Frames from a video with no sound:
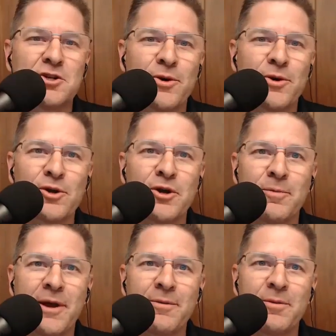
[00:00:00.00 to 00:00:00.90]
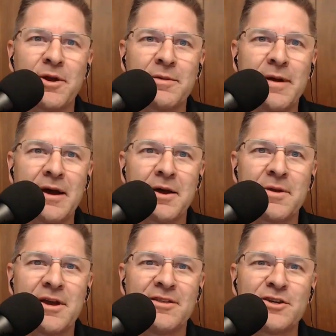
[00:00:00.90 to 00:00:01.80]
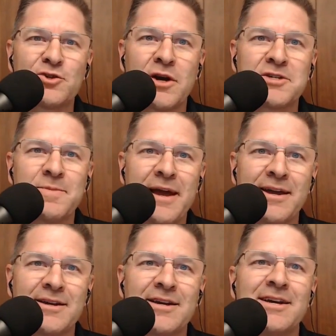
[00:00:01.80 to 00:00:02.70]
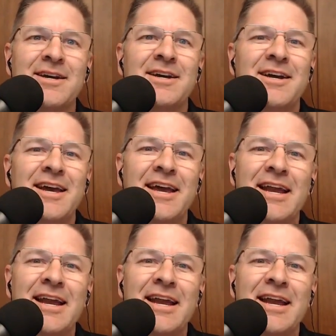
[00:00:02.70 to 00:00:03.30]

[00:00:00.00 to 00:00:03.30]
little bit earlier, but I want to bring it back up again in the trust bank mm-hmm. and